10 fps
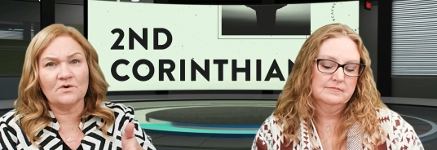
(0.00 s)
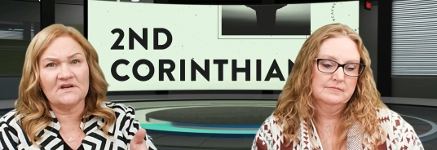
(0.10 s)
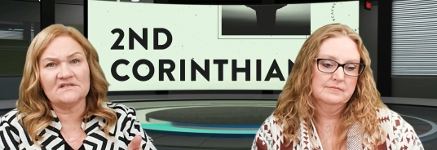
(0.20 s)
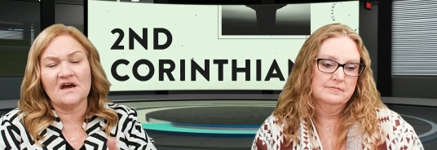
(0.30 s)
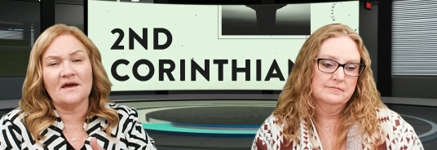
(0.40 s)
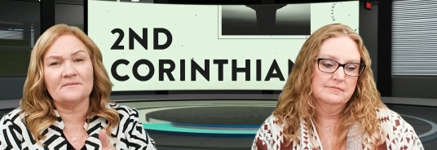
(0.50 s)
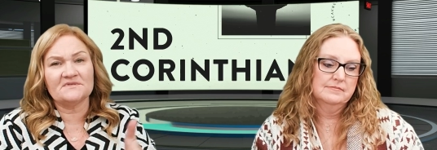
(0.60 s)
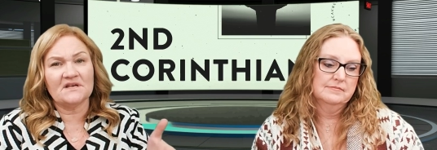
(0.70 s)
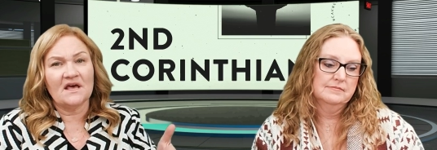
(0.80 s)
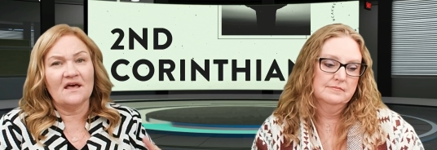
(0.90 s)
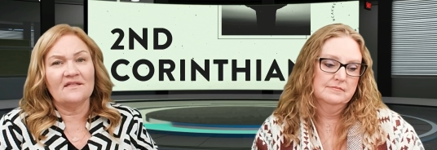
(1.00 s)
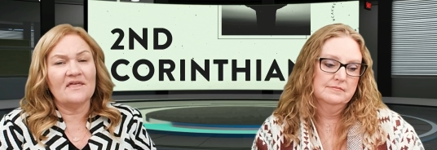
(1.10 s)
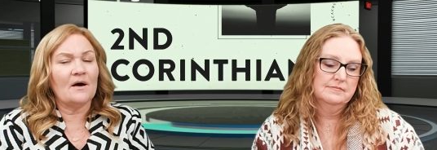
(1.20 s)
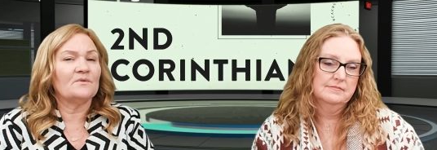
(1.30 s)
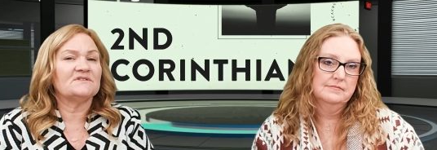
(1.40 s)
Speaker 1: Greek times.
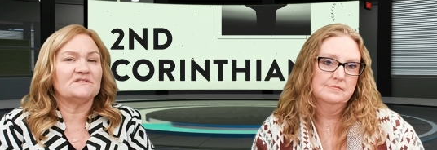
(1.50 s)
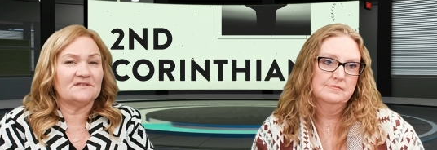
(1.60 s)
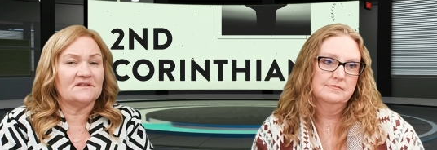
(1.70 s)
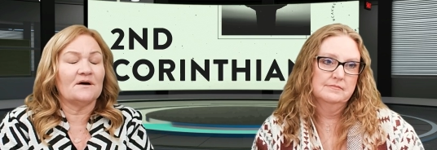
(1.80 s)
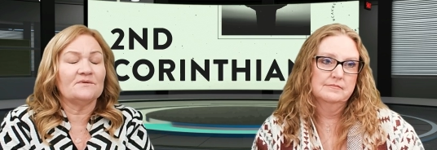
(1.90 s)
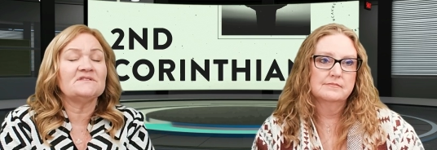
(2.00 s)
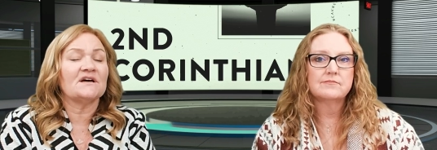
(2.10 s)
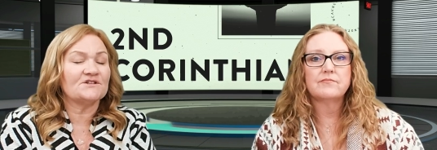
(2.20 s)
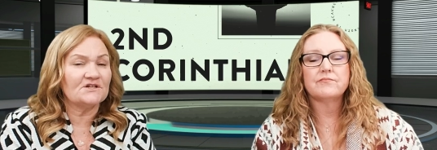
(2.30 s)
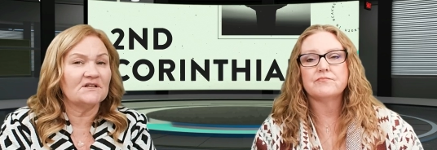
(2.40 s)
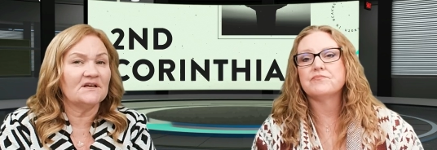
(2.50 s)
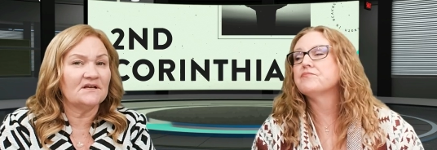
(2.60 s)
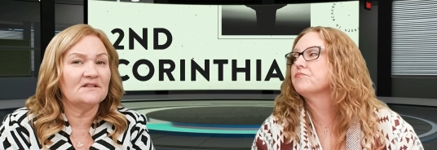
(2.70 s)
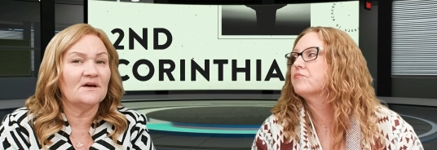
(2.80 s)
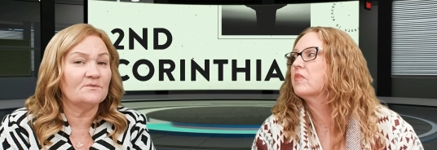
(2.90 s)
That was that was
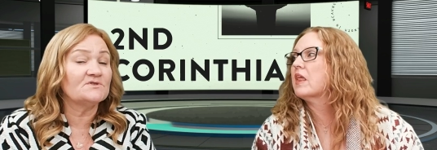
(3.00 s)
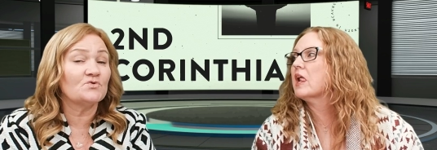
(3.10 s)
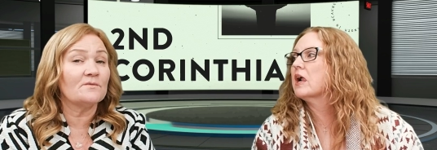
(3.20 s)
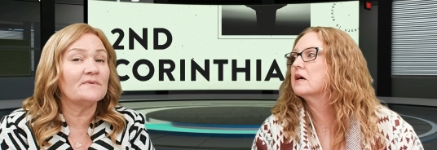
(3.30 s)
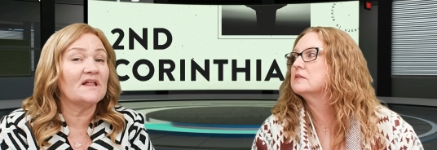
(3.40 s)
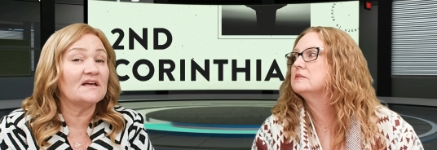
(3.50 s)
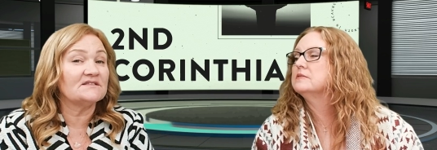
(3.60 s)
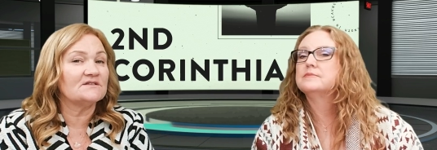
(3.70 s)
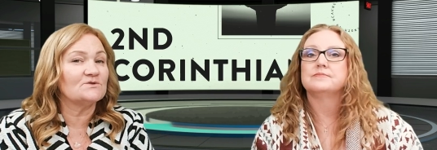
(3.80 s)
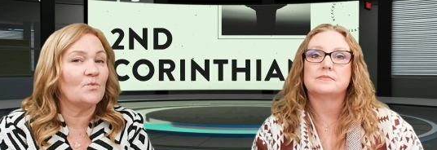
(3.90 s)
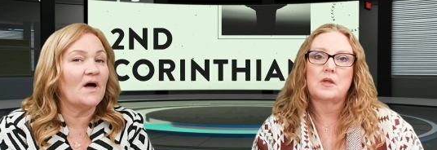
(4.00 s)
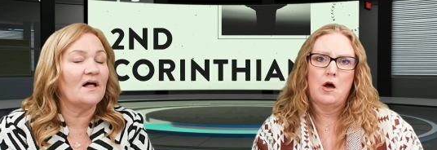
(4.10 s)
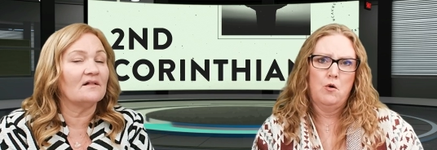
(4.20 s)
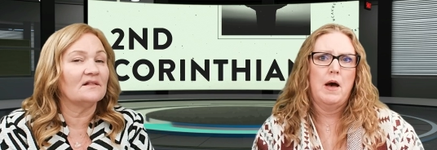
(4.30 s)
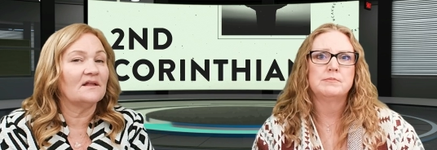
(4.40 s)
actually that was normalized as well.
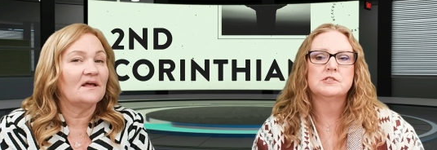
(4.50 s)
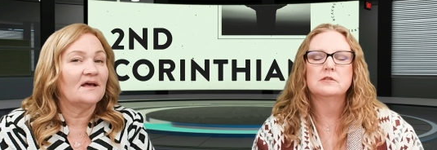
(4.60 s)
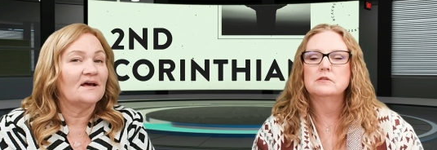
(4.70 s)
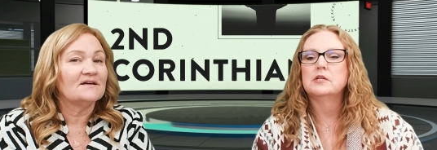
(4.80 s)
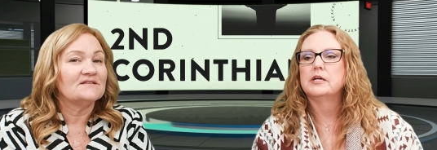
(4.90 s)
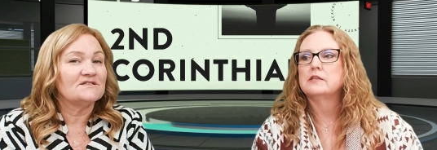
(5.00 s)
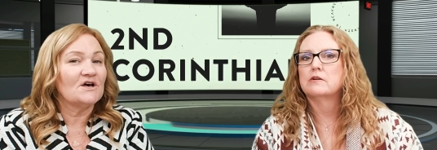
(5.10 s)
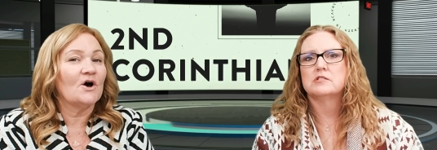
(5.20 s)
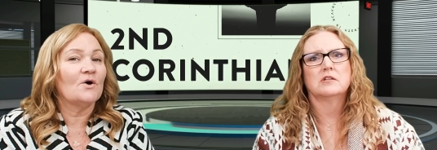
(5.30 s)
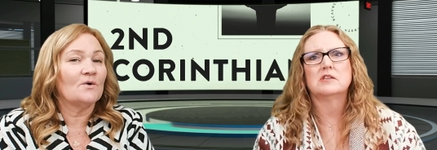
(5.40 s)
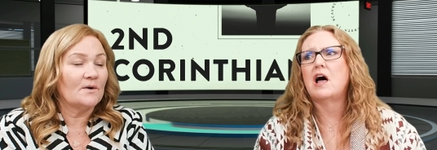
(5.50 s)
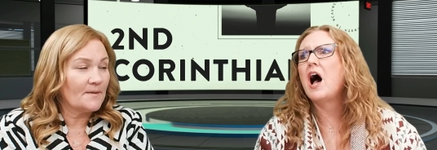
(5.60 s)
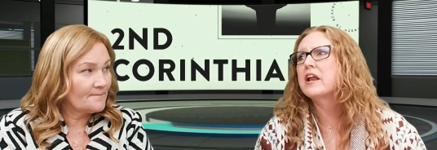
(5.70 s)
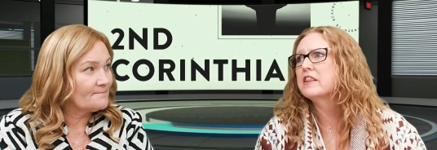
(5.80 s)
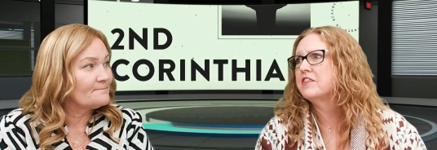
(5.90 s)
Oh, absolutely. So, There's a
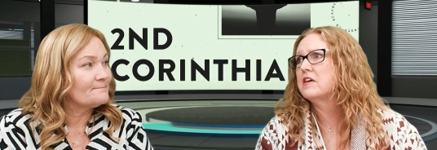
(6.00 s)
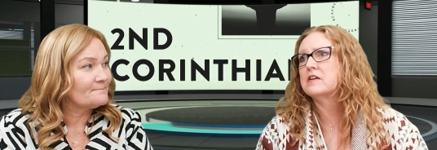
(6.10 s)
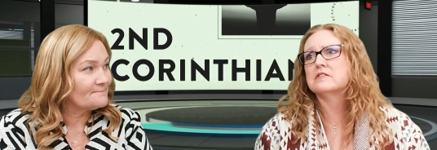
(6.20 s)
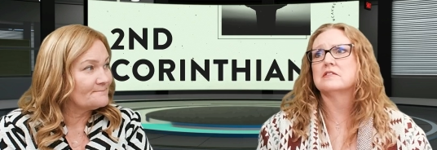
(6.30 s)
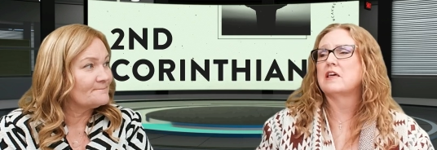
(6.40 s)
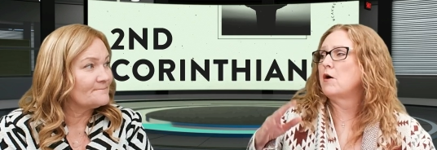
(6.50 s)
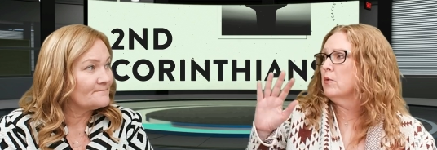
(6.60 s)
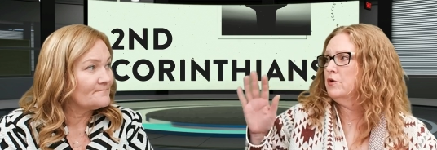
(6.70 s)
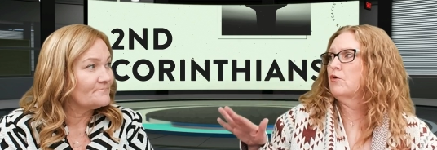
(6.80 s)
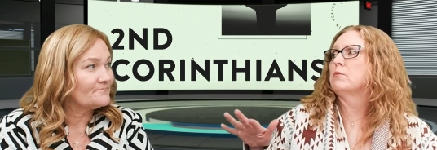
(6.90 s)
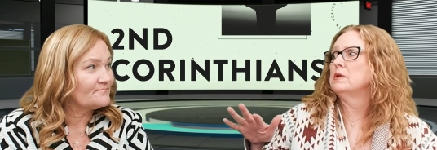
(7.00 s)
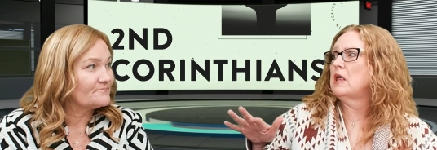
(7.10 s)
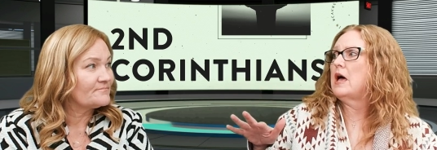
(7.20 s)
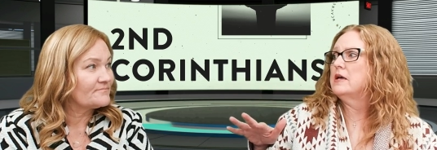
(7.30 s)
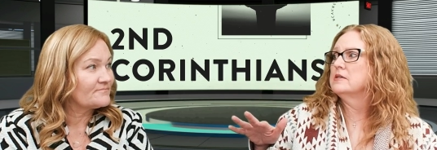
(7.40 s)
lot
Speaker 2: of things that were
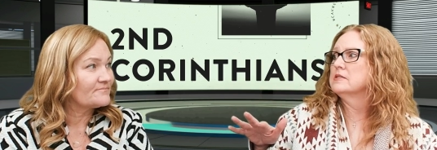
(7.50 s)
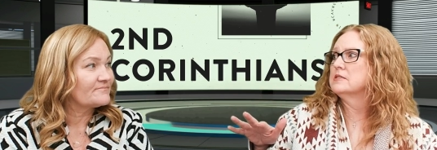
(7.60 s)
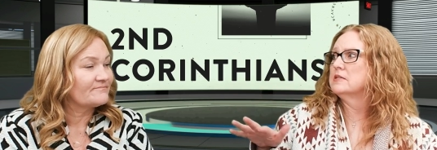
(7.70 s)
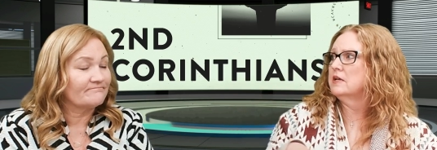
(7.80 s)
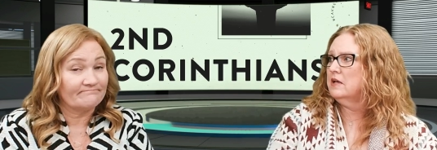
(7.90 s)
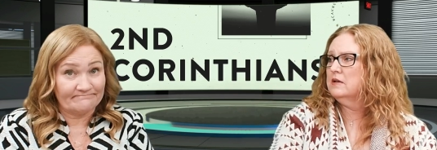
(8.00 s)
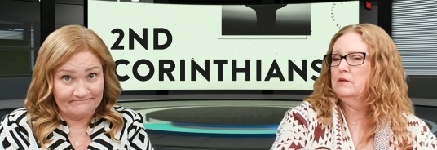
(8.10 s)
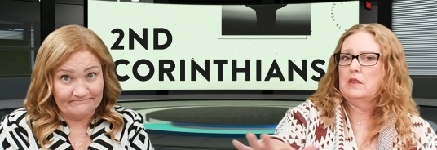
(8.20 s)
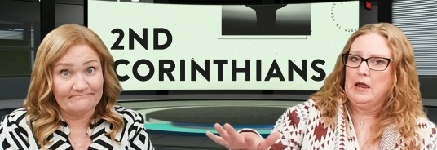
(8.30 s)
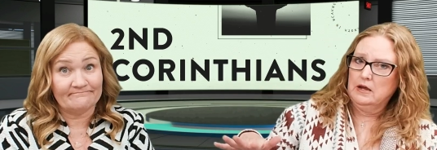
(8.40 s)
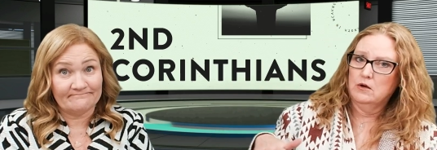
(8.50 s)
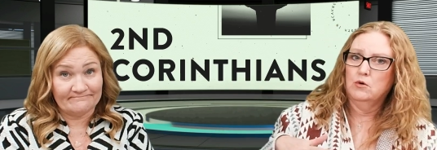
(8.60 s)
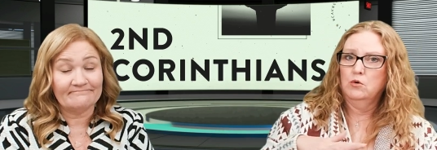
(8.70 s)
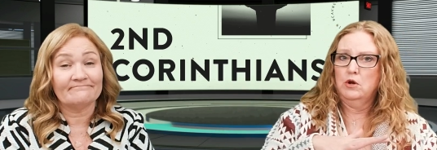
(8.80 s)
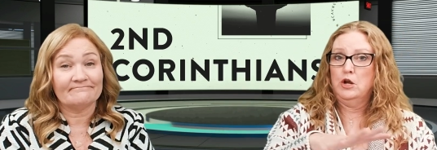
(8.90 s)
normalized in like
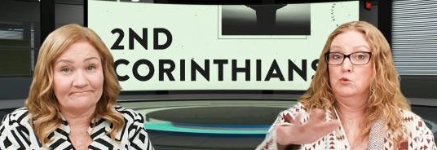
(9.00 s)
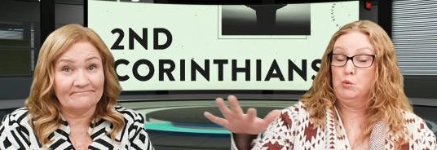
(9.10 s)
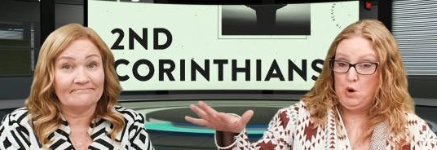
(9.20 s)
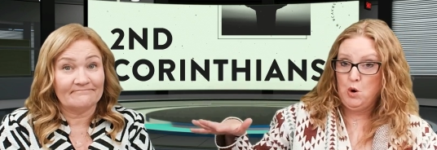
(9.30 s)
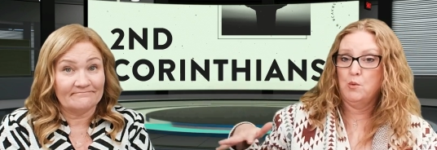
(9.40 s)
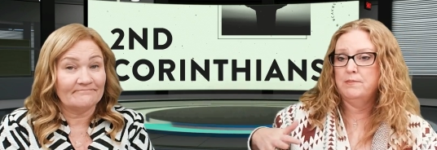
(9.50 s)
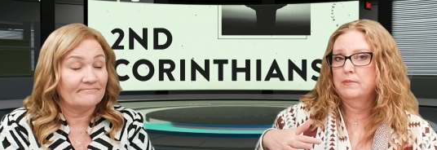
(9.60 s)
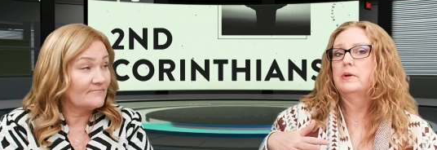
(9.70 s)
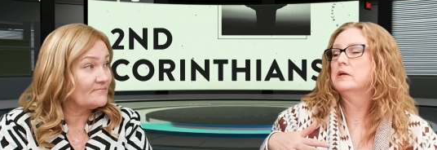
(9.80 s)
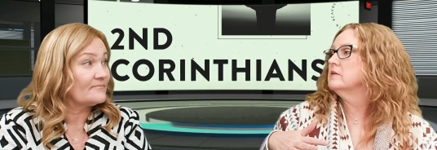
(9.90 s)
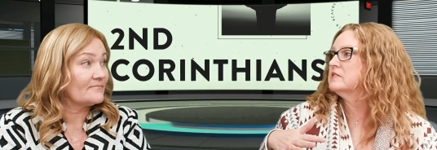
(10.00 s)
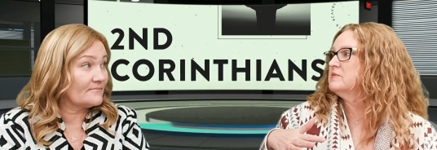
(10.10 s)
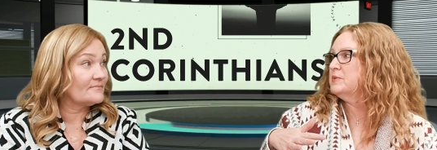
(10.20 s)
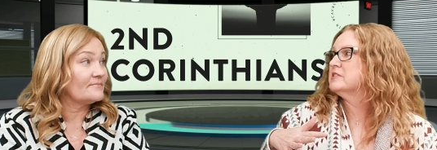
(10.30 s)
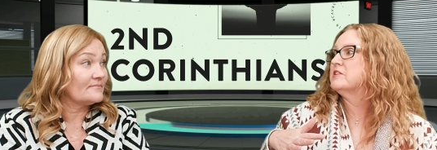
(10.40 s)
in Rome
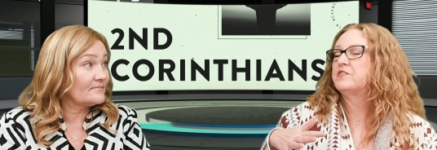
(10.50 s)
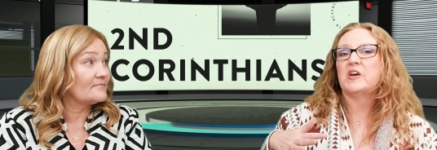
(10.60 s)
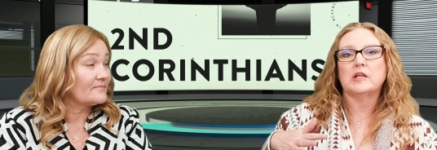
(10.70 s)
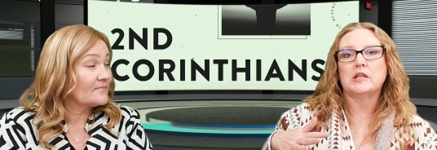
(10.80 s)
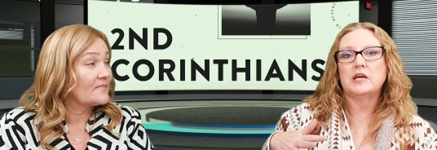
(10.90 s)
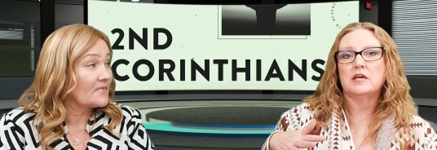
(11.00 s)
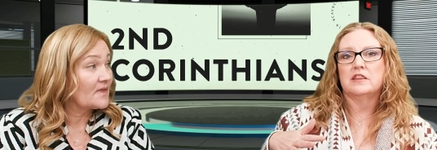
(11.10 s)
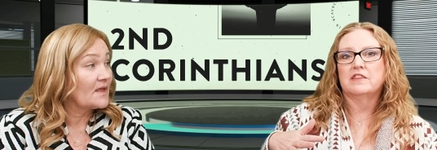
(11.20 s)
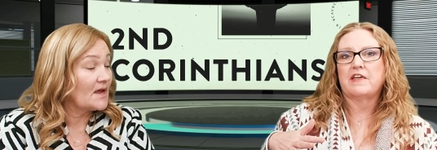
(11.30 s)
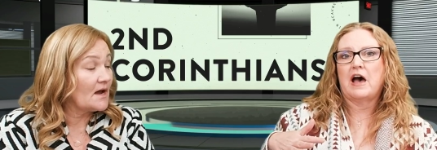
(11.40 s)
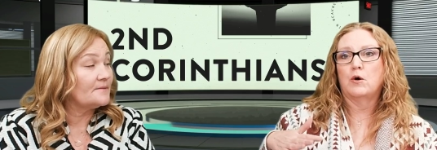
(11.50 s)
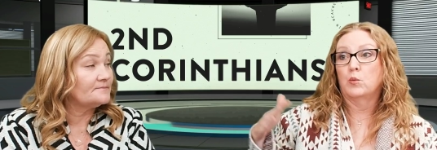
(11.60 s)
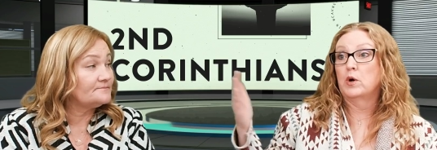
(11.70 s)
mm-hmm. specifically that yeah.